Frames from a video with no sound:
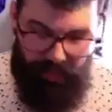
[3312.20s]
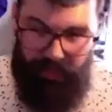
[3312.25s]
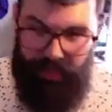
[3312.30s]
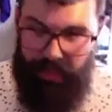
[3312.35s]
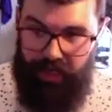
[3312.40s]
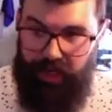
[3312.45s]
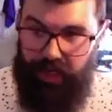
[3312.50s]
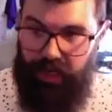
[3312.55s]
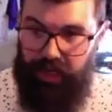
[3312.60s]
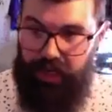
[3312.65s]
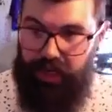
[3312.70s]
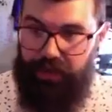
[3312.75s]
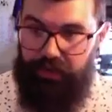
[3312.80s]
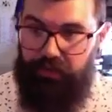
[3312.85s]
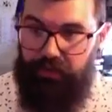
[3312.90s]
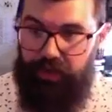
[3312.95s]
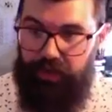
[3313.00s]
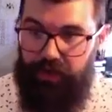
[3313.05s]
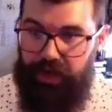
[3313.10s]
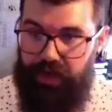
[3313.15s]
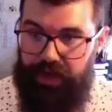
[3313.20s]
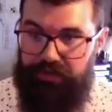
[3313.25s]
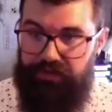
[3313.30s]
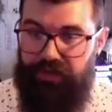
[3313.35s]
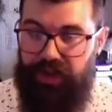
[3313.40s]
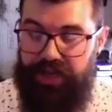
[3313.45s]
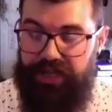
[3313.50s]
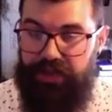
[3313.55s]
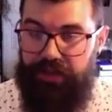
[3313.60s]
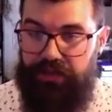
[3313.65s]
I
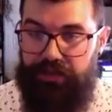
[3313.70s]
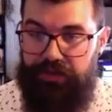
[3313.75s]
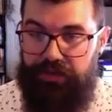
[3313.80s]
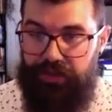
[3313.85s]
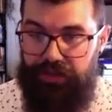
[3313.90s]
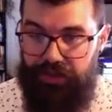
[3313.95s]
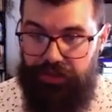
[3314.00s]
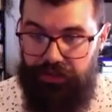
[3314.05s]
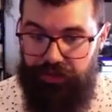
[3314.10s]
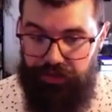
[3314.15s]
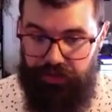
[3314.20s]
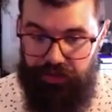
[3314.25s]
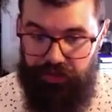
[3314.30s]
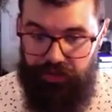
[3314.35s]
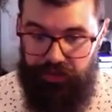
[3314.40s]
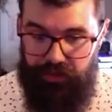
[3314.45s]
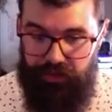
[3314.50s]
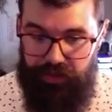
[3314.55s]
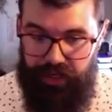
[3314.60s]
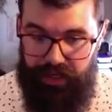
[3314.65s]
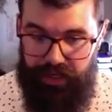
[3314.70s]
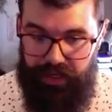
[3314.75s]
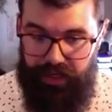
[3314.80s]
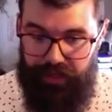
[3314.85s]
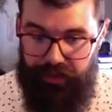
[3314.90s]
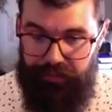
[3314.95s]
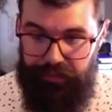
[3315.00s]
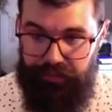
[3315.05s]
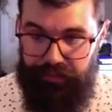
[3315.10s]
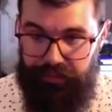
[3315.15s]
invite you to,
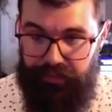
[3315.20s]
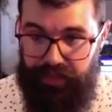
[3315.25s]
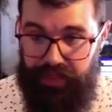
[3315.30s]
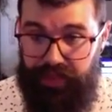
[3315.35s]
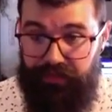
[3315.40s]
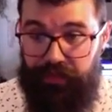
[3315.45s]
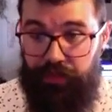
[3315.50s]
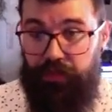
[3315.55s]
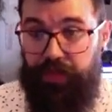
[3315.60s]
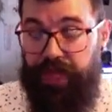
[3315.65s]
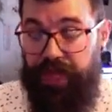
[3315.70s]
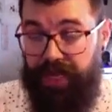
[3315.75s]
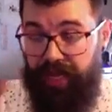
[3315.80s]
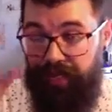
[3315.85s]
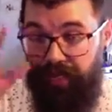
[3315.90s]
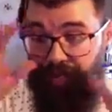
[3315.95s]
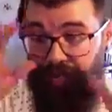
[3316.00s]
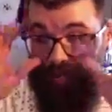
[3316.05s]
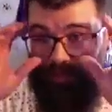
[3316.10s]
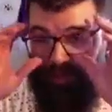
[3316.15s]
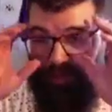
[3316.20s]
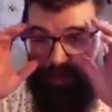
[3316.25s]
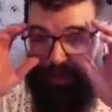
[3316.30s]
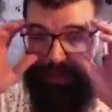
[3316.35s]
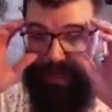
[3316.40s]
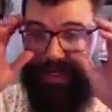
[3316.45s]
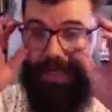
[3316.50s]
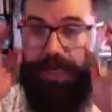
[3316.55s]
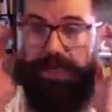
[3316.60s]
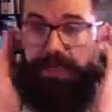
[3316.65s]
if you can, or if you
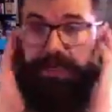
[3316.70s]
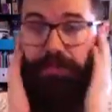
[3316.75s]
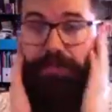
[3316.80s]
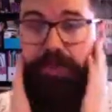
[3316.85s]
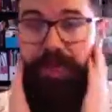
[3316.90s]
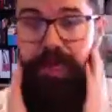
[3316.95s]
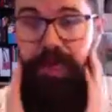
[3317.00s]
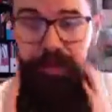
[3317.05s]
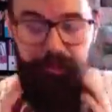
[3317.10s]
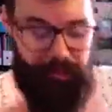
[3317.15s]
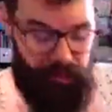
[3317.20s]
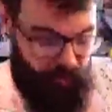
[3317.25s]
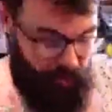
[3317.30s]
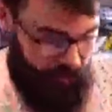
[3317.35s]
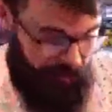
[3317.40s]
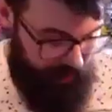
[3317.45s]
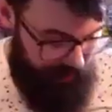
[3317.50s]
can get someone to help you,